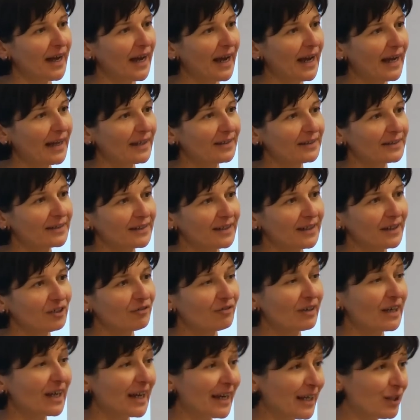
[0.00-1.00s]
And
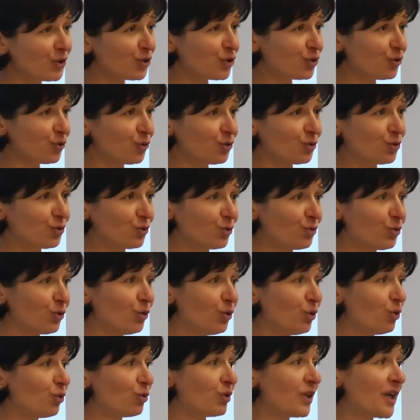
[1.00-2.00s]
in relation to
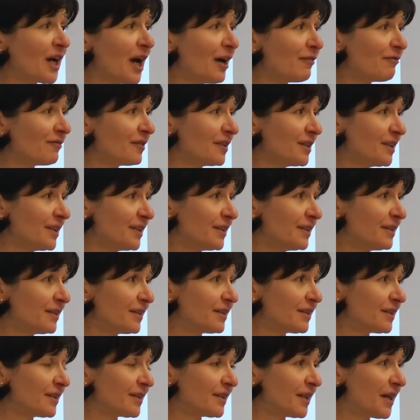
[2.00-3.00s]
good
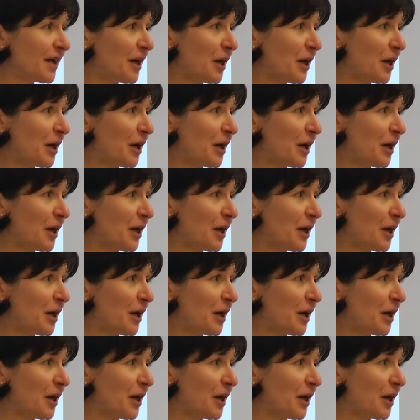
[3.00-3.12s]
governance,